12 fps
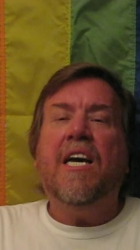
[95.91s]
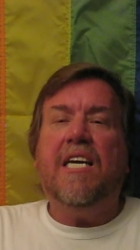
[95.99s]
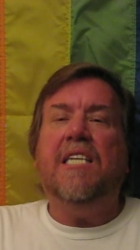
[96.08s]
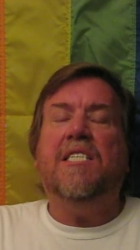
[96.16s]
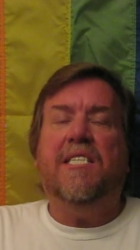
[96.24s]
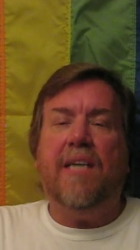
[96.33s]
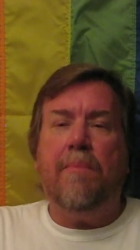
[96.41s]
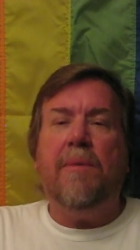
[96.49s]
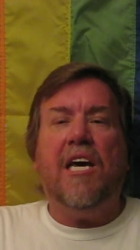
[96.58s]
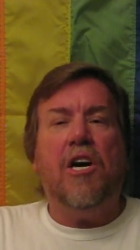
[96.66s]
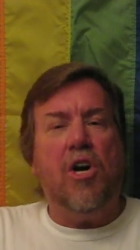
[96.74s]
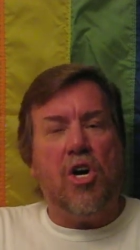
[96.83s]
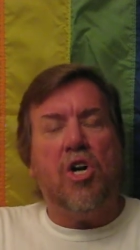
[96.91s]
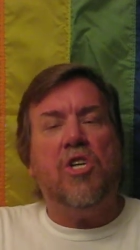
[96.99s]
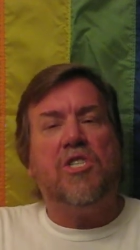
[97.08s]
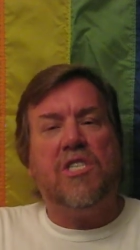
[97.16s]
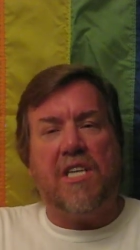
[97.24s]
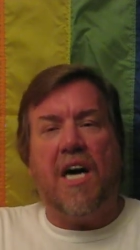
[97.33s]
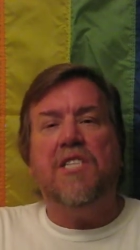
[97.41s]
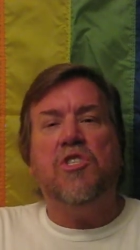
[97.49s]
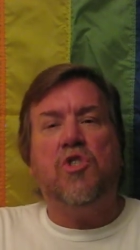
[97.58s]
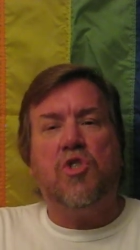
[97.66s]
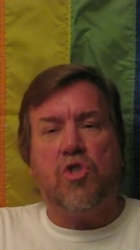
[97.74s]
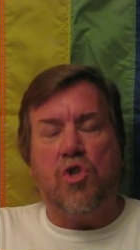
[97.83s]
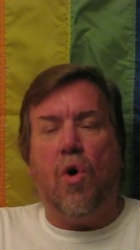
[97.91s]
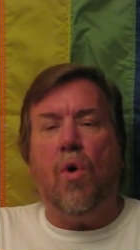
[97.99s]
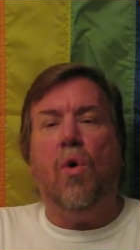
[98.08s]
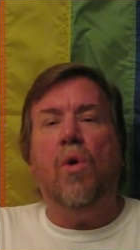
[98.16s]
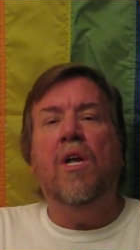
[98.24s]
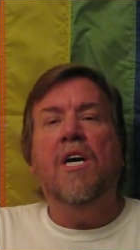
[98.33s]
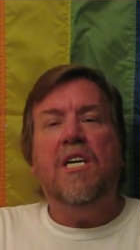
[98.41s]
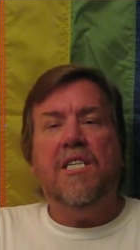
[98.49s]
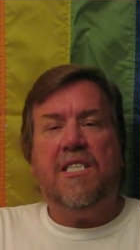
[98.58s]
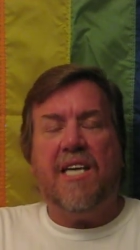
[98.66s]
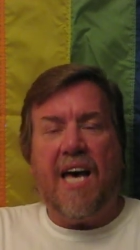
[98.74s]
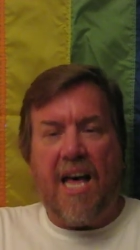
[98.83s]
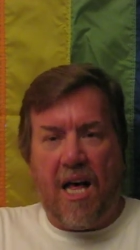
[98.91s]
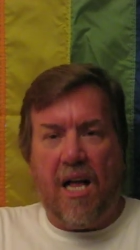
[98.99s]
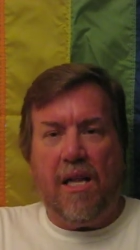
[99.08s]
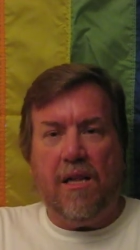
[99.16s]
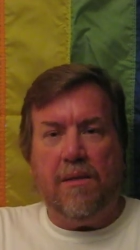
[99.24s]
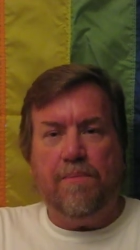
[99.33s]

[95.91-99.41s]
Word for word: condemning her son's soul to hell.